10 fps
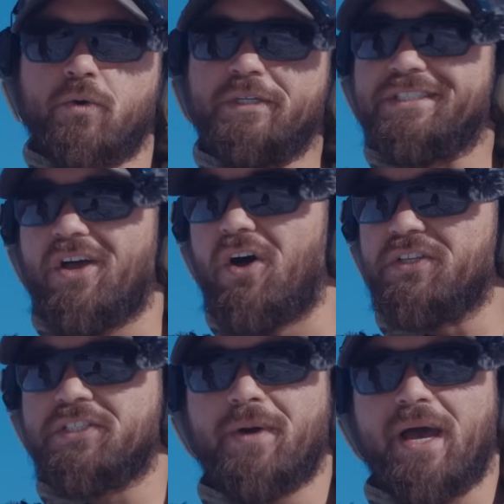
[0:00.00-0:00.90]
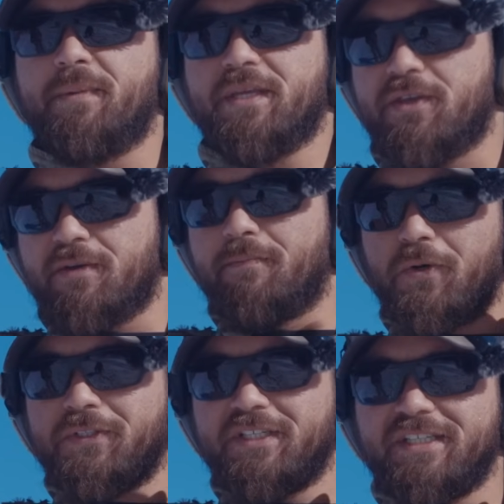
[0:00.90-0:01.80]
which is also epic. You can
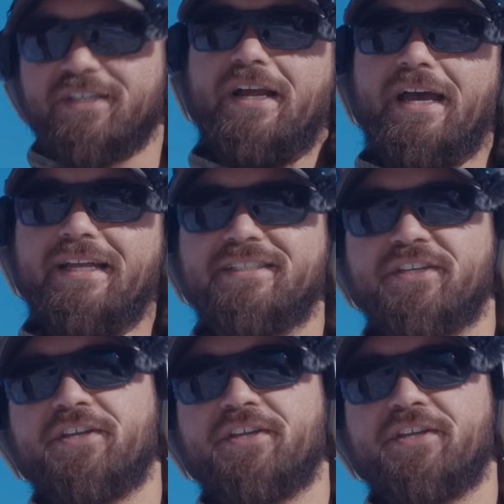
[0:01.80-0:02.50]
mold it to your head, so